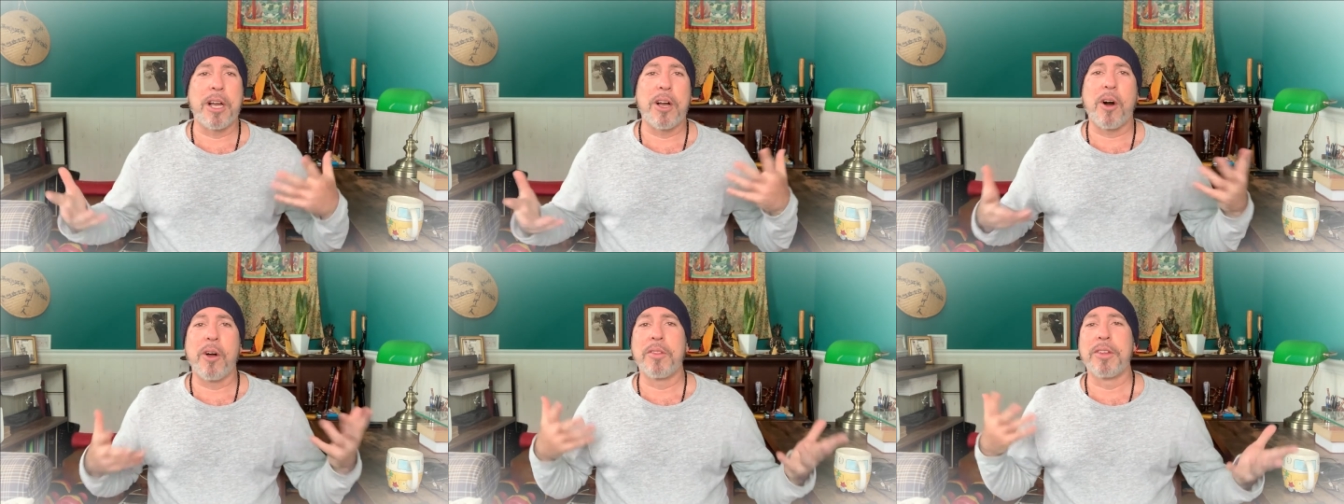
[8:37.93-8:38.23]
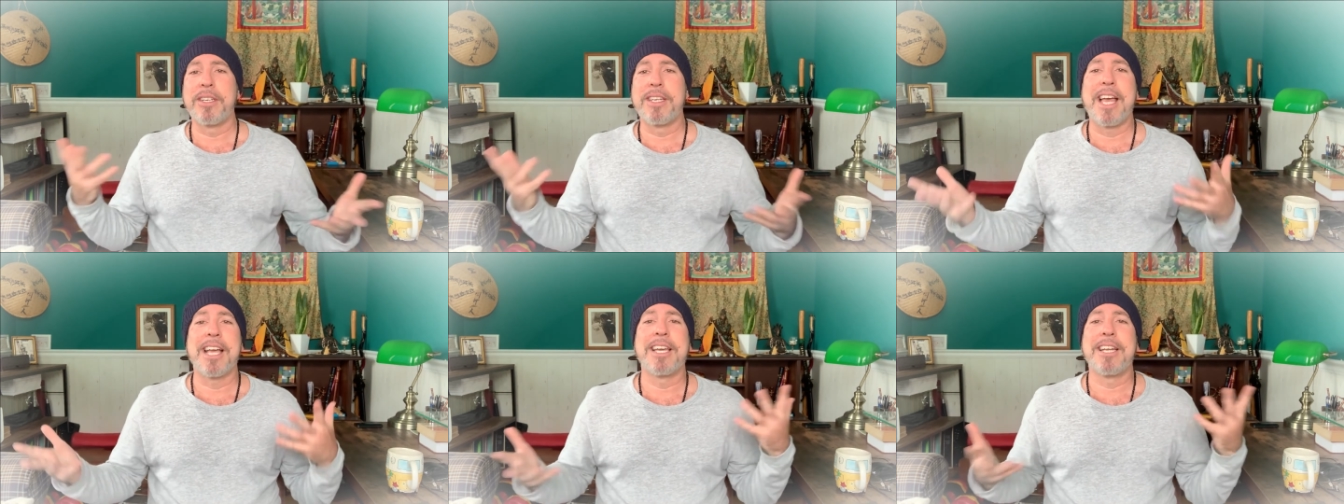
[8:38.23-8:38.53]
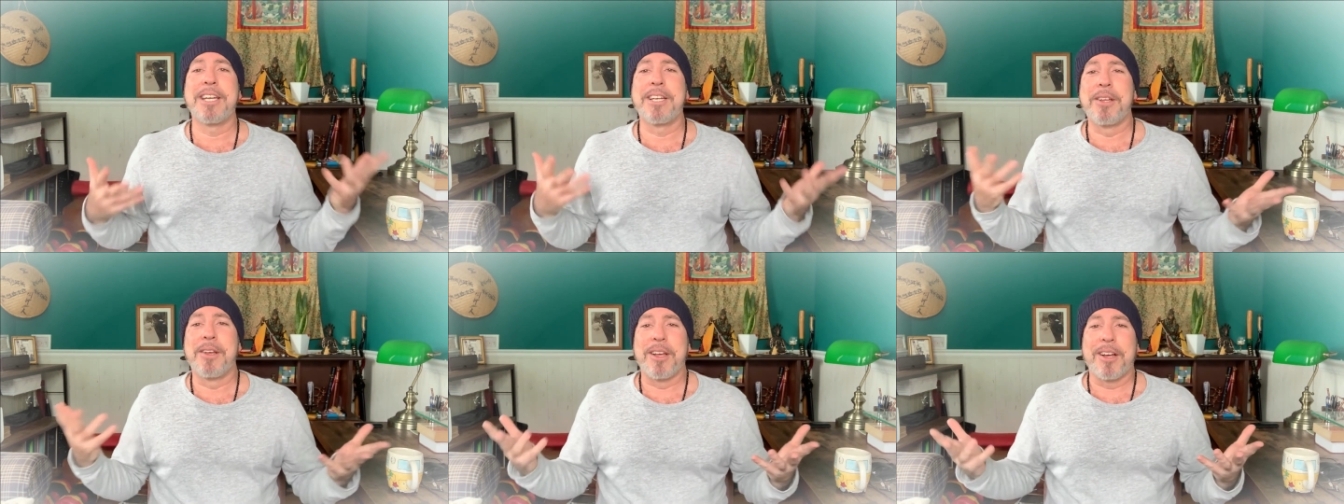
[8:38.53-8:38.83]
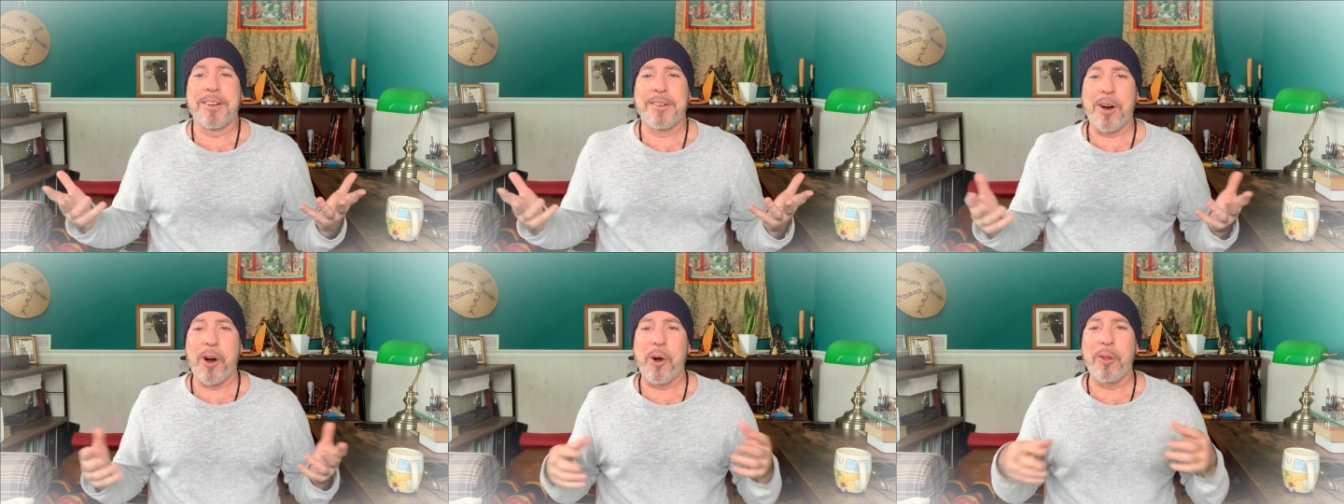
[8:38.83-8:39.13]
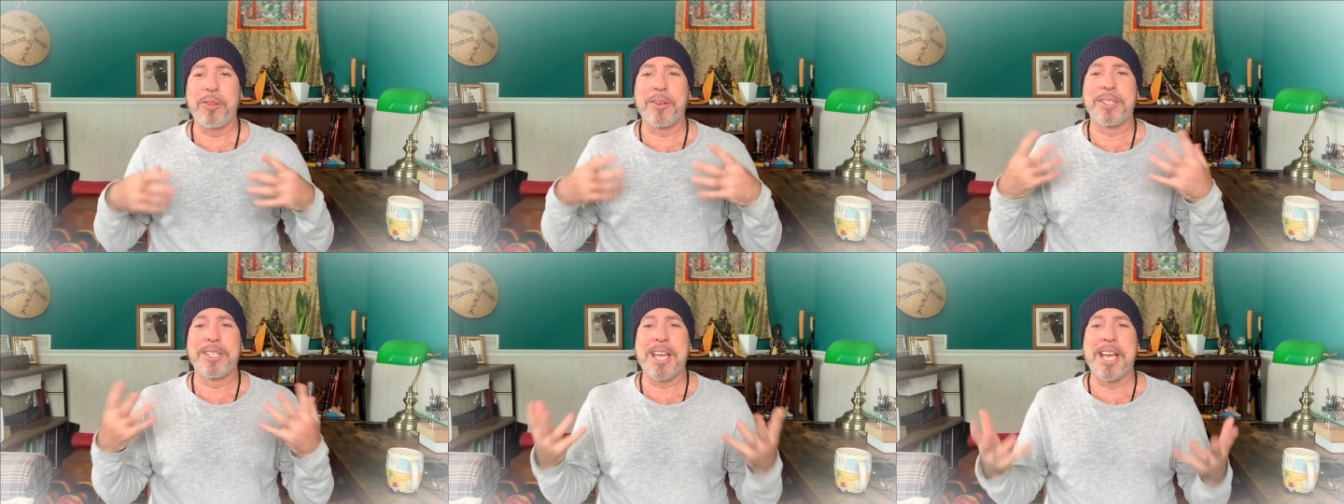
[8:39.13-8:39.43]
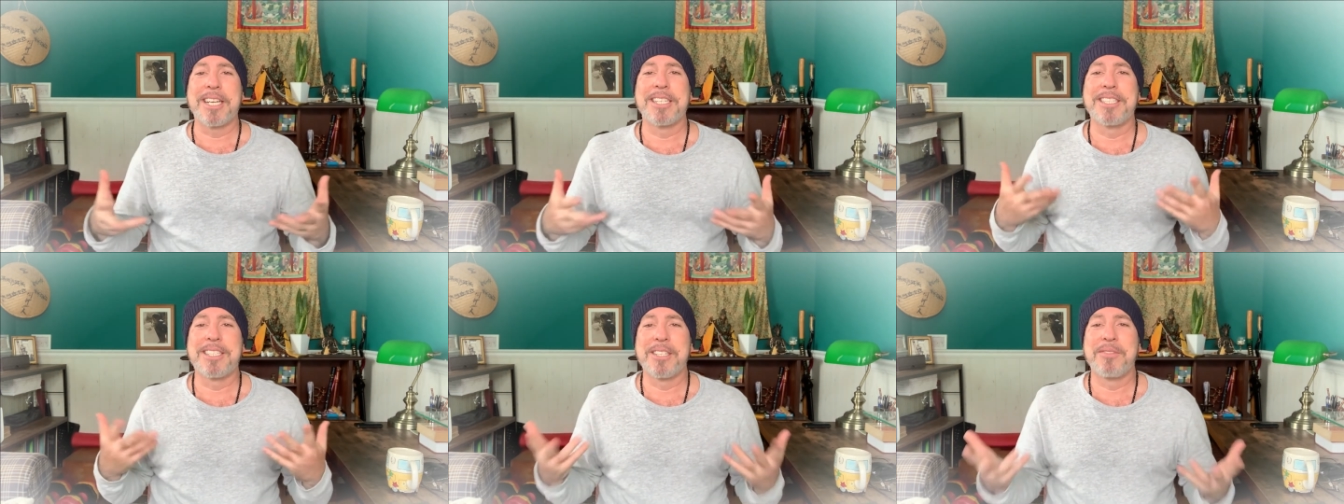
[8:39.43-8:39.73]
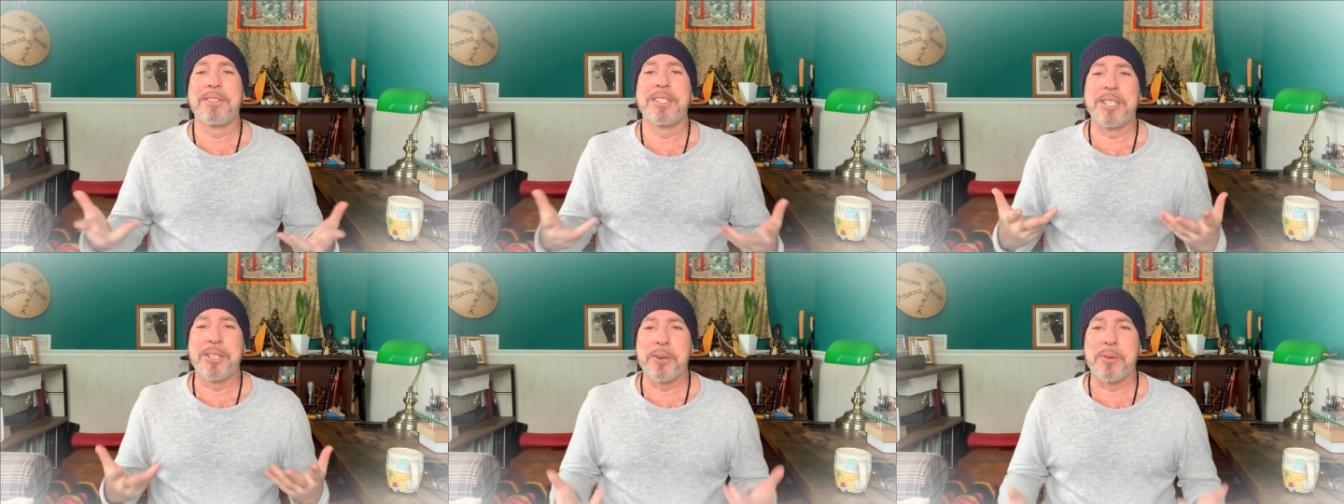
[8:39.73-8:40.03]
all the
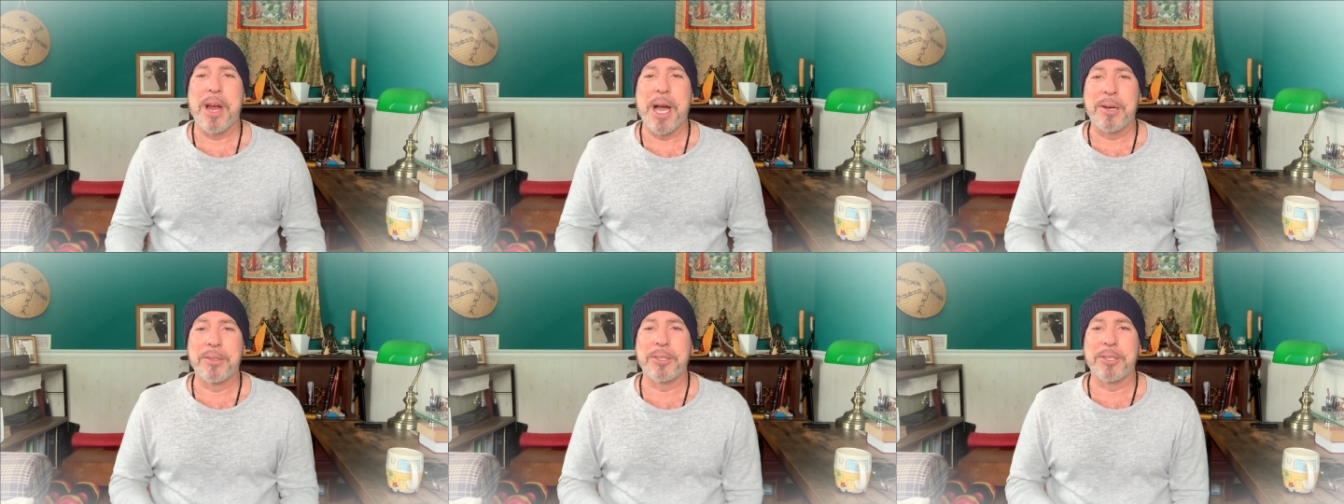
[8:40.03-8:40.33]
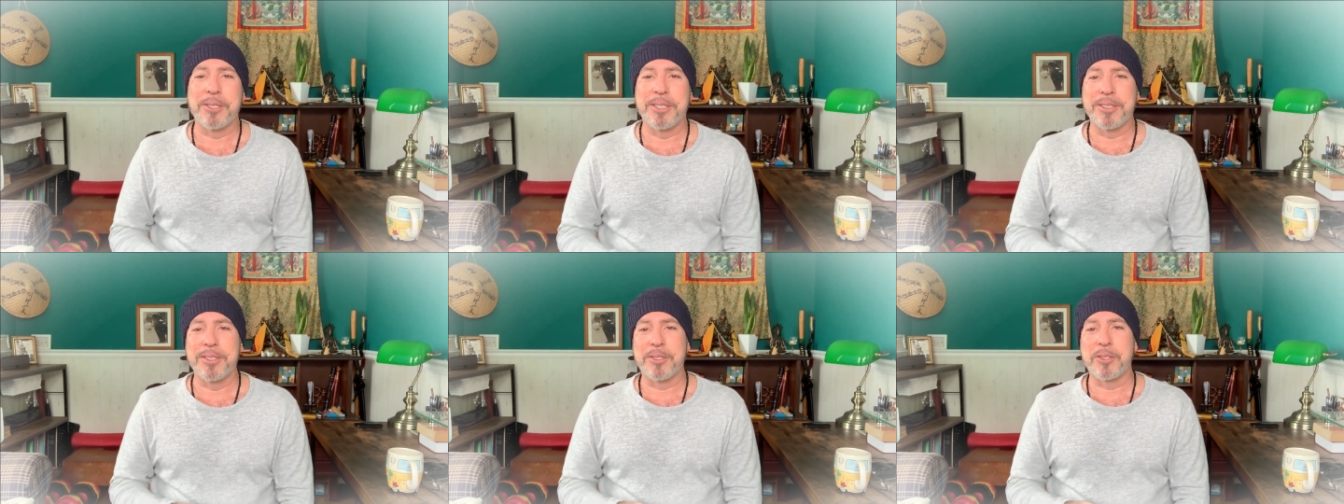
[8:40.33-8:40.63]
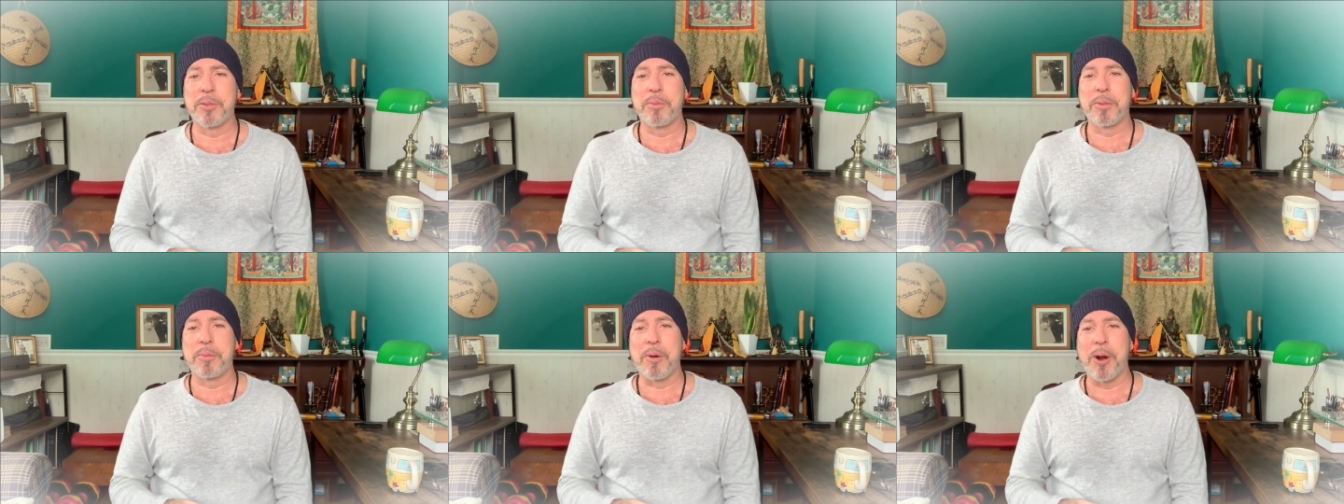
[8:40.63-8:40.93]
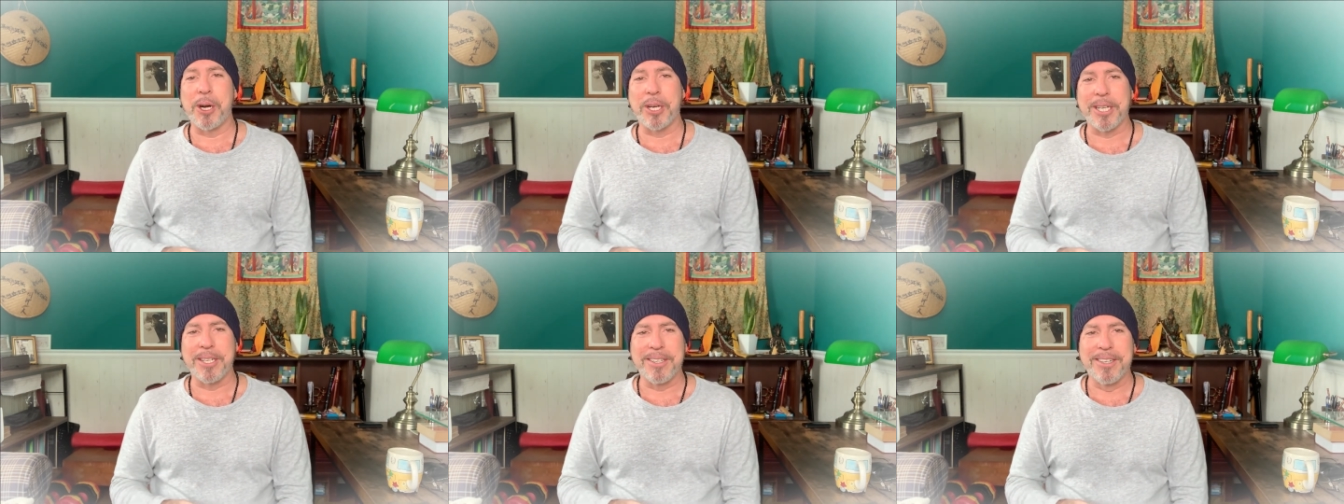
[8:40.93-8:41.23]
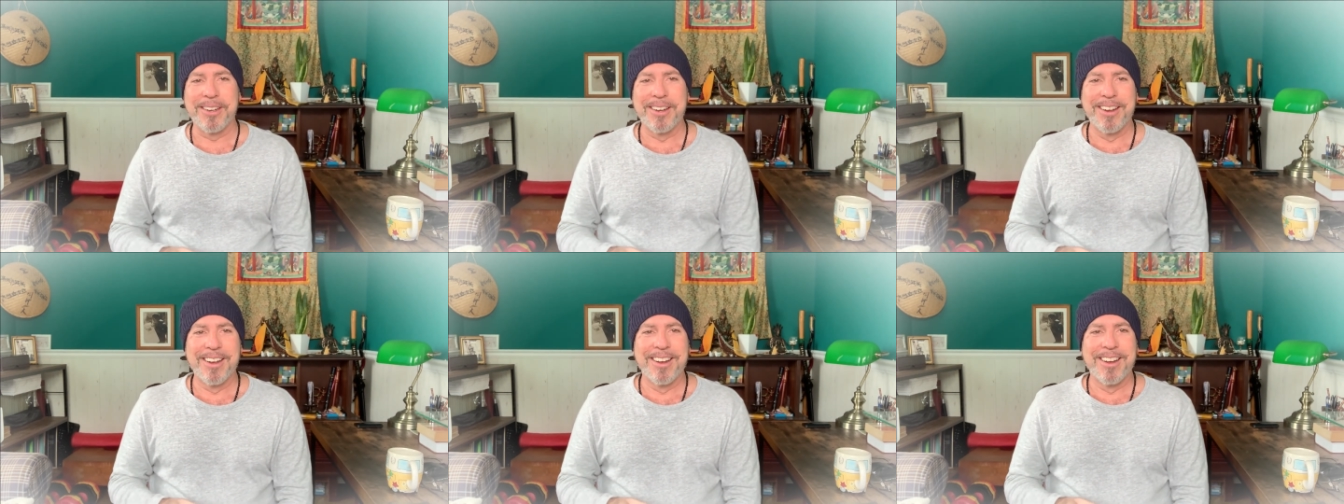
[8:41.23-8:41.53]
negativity around her in the supermarket.